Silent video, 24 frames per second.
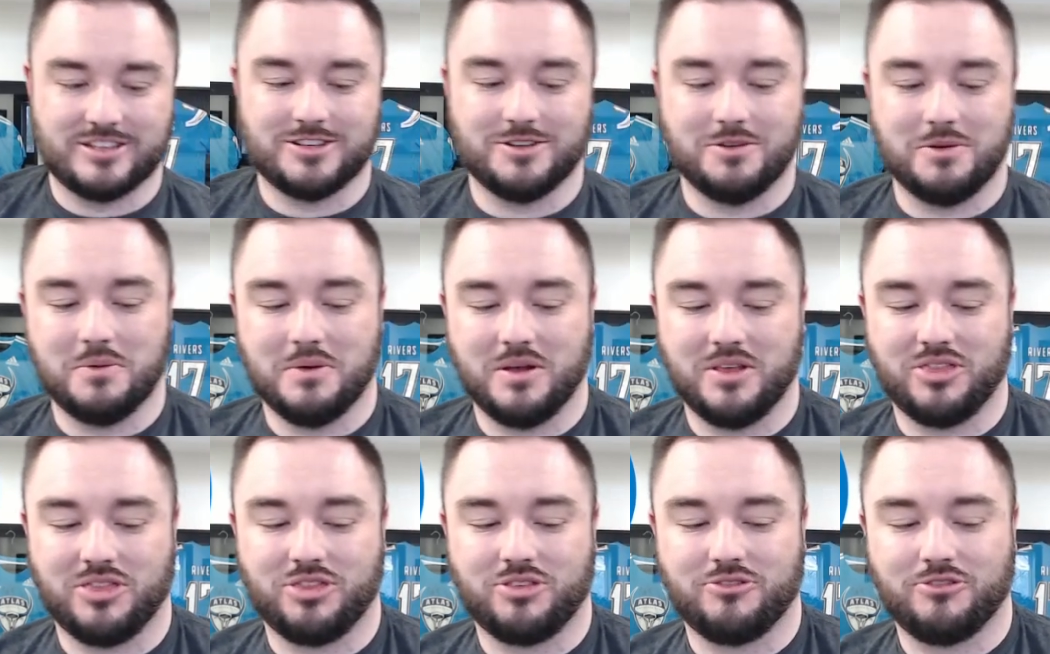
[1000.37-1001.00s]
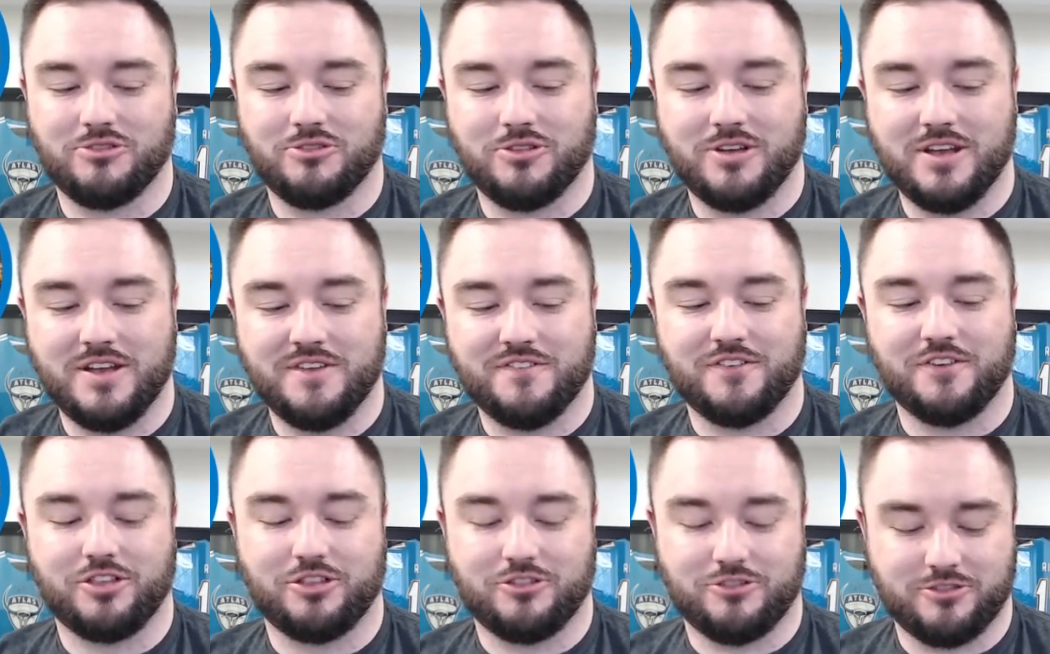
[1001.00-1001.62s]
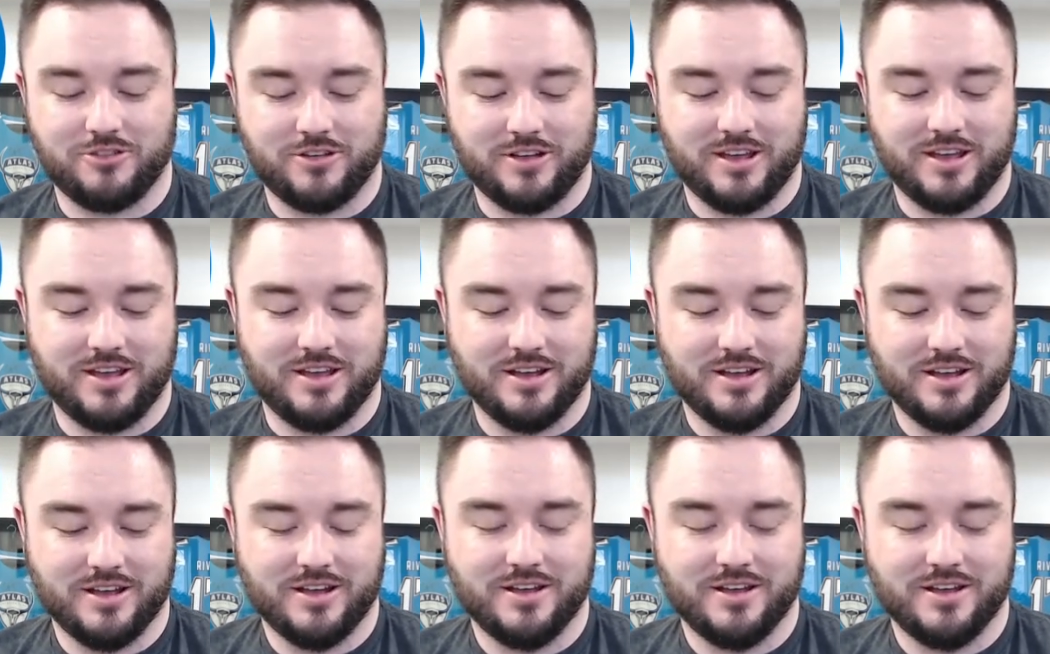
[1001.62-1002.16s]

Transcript: So we went three for three